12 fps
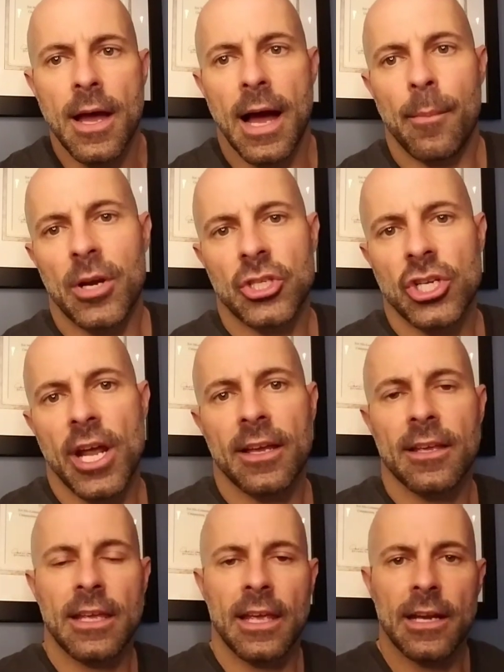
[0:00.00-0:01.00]
I'm going to check
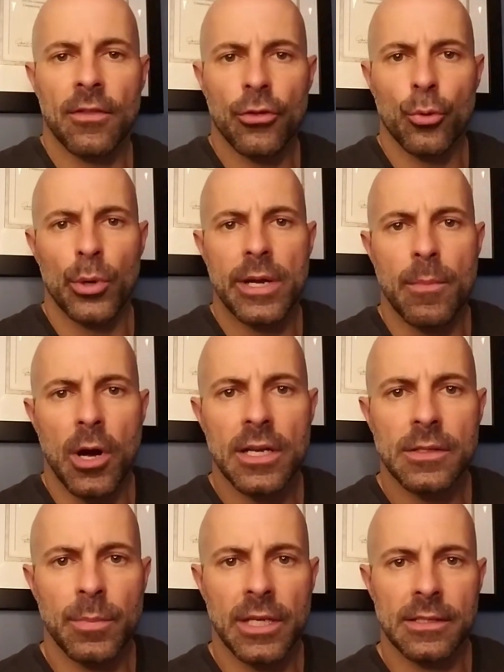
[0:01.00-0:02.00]
again in 3
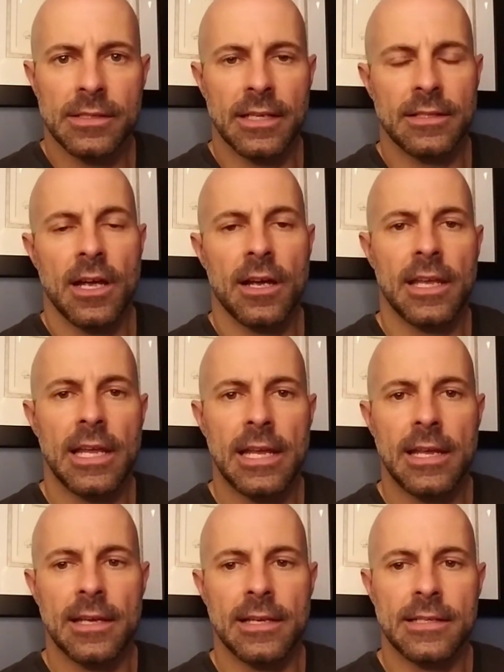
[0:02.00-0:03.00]
months because
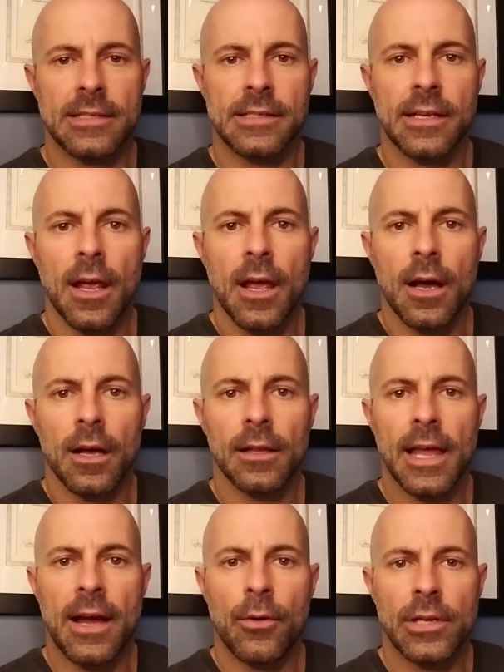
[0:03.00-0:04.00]
Kentucky is
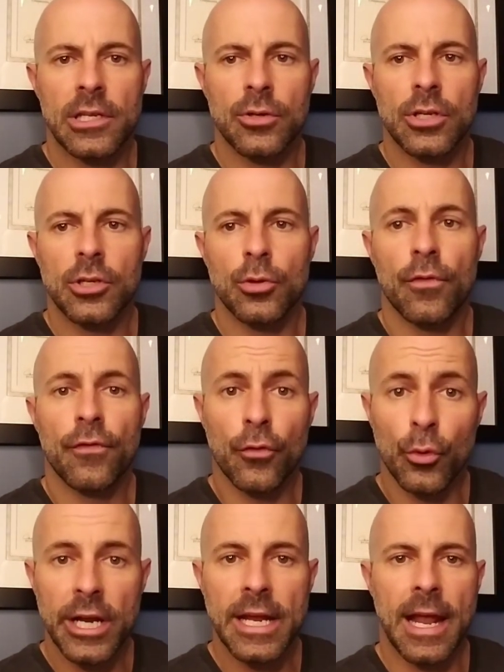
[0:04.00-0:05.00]
allowing you to do
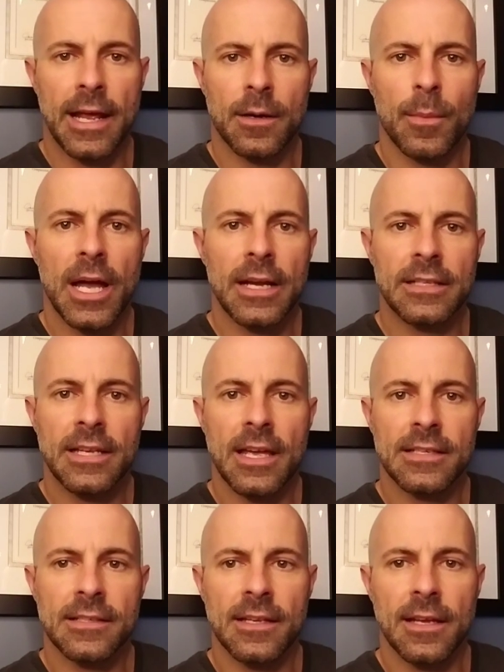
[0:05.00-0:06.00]
free antibody
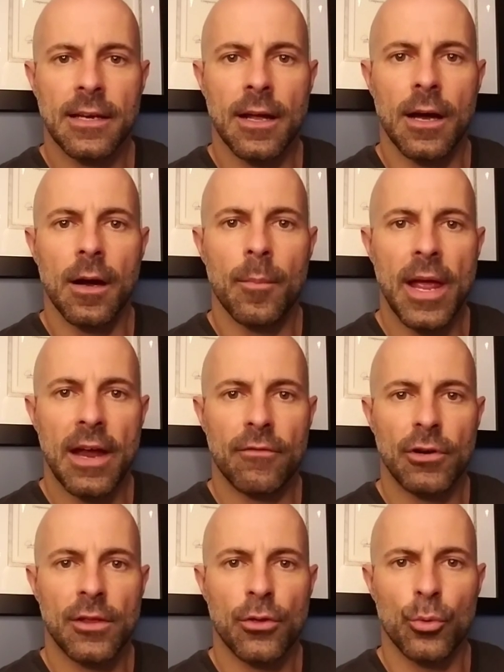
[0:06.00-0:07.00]
testing
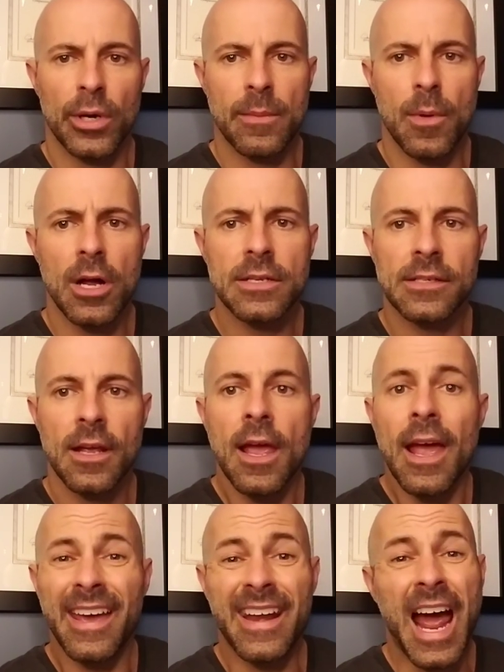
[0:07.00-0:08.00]
every 3 months.
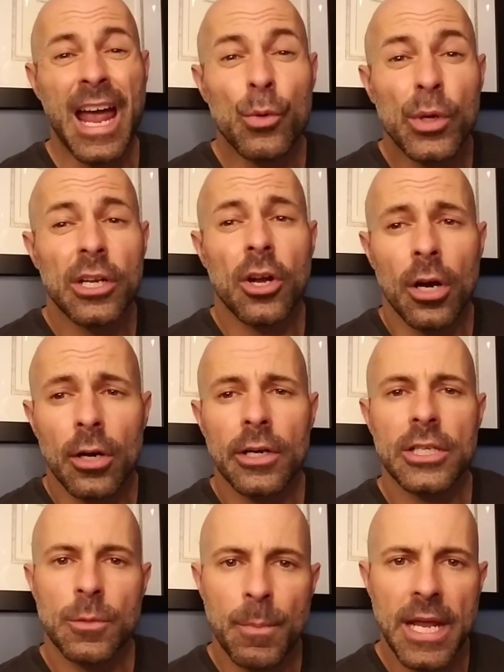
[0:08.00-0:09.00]
And I would
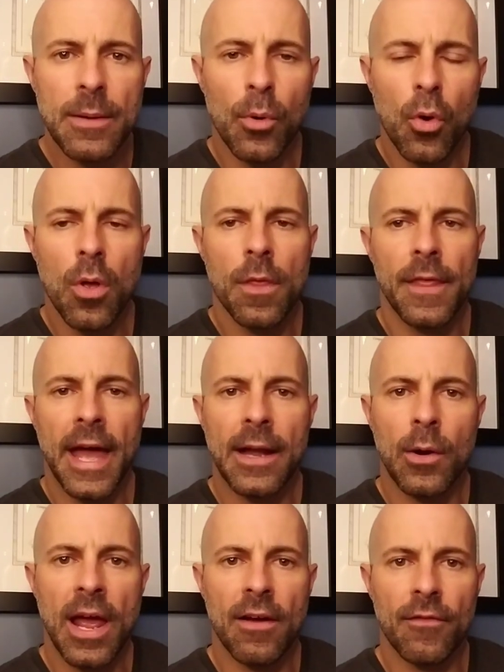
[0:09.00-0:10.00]
encourage people that
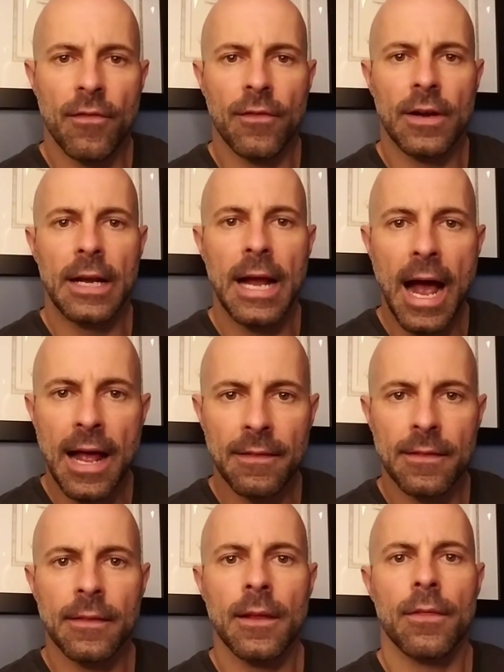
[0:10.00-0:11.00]
have
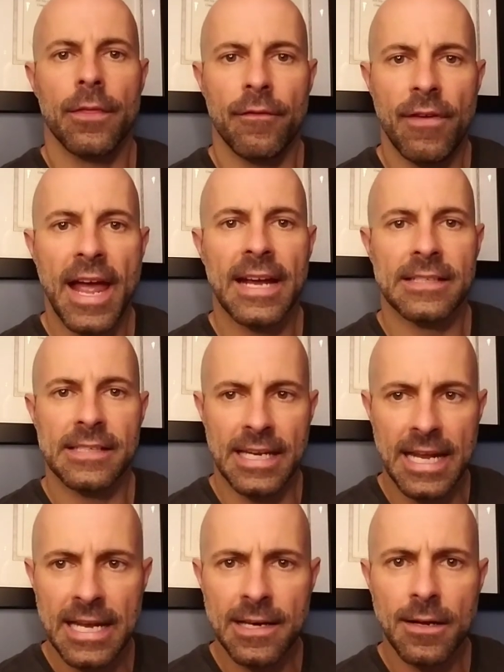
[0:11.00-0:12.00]
gotten the
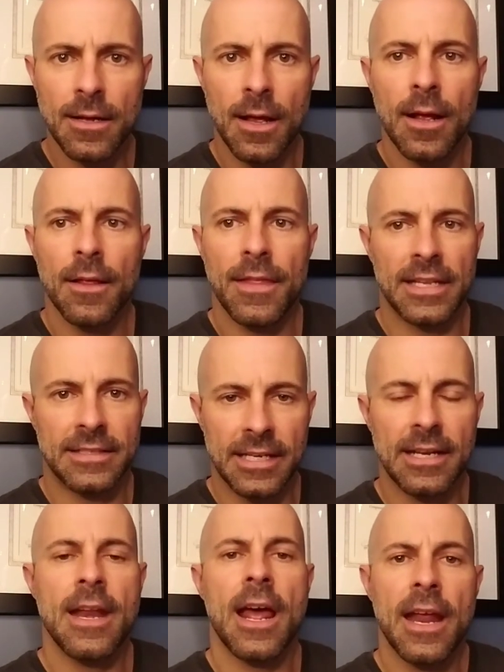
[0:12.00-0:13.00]
vaccine that
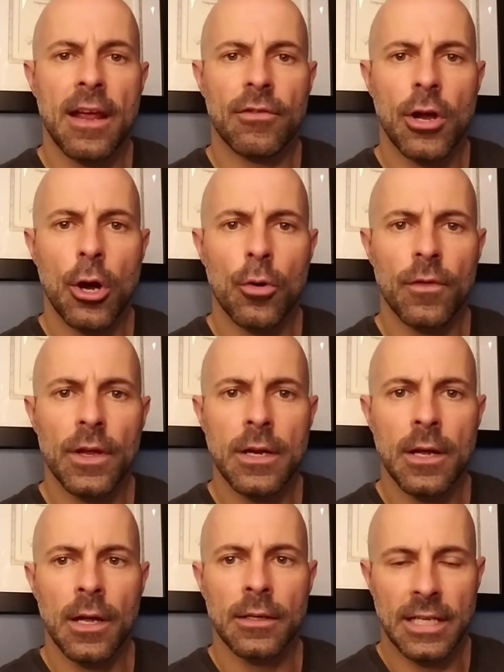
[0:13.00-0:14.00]
did not have COVID
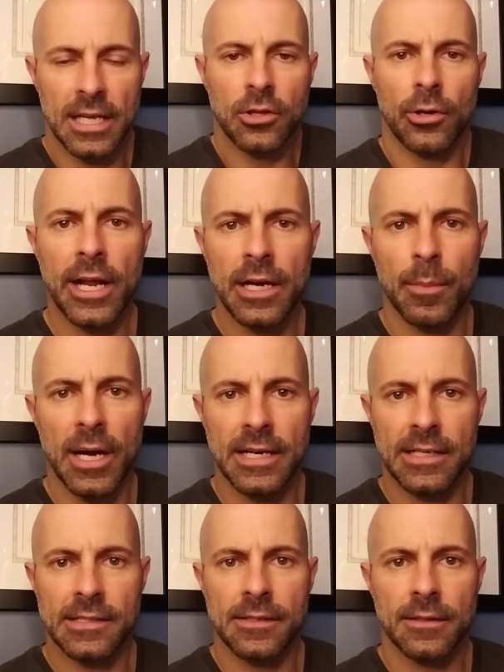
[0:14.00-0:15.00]
to get their
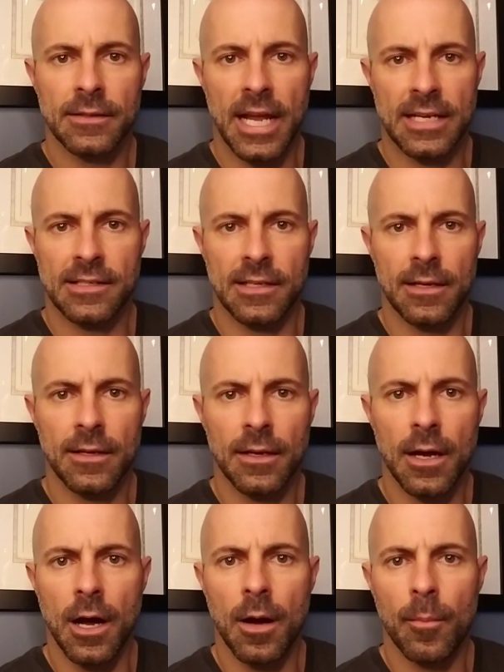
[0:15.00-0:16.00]
antibodies tested,
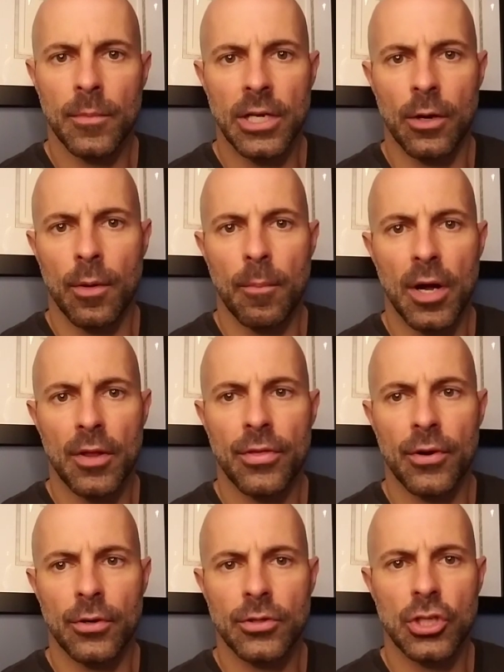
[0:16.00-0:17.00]
a month
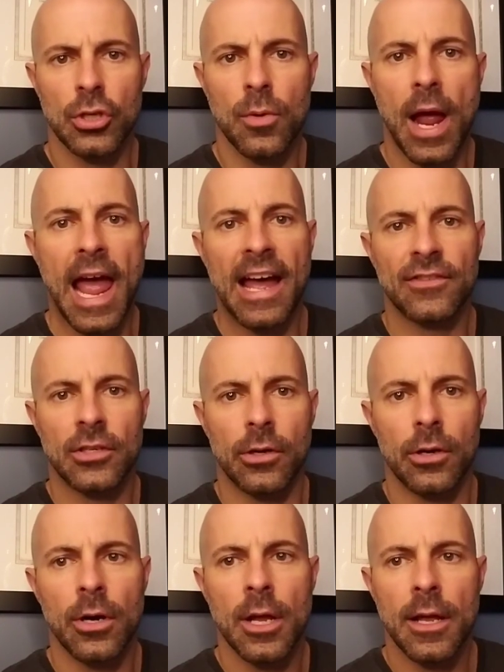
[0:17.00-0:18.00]
or two
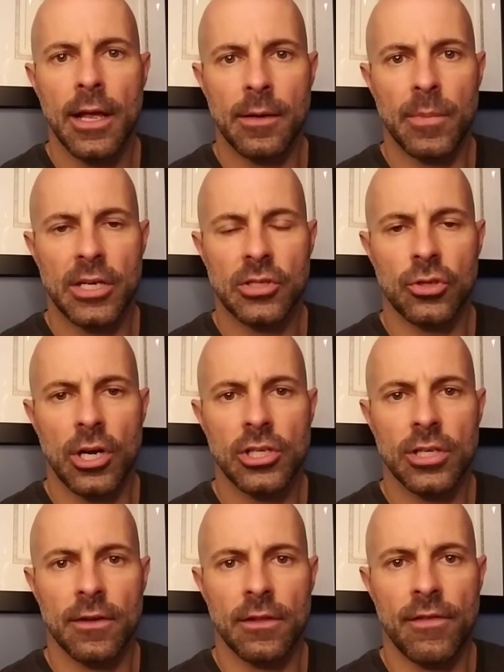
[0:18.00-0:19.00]
after
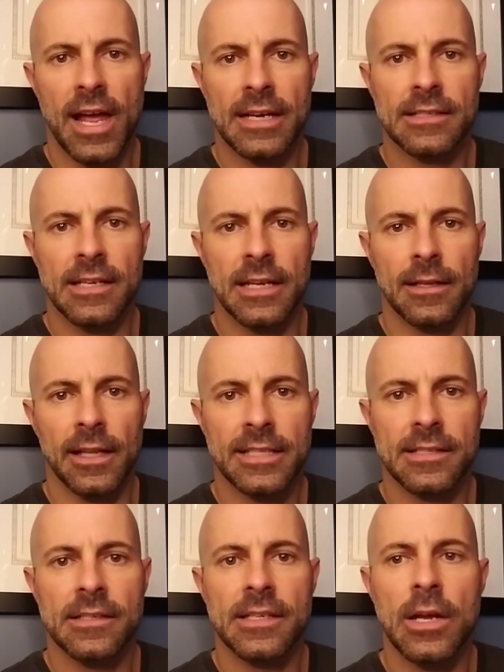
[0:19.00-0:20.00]
administration of the vaccine.
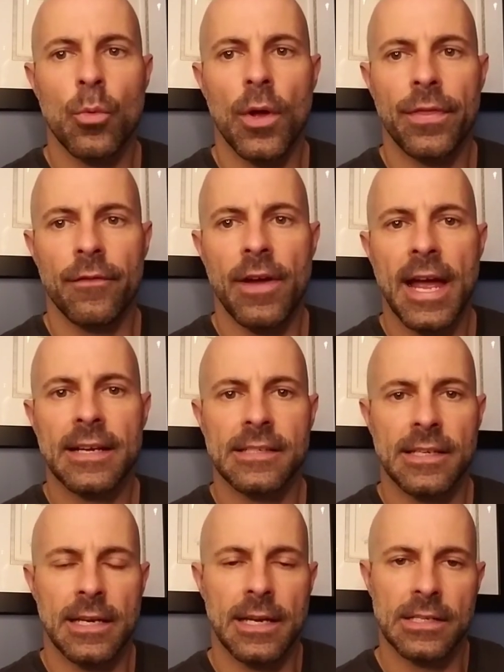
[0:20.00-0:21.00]
Let's see what the
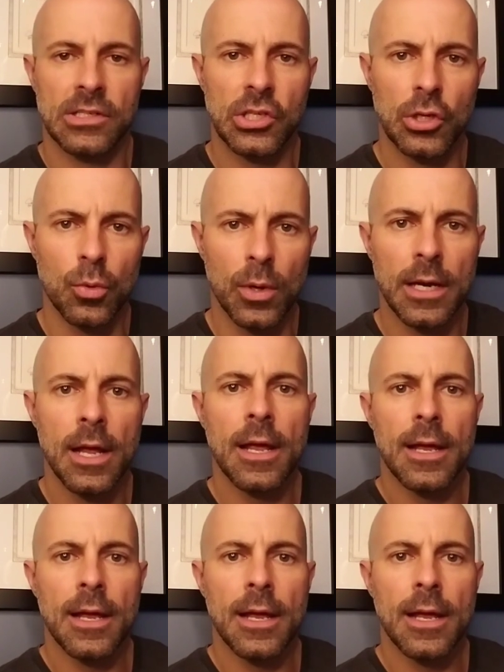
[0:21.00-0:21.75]
vaccine is doing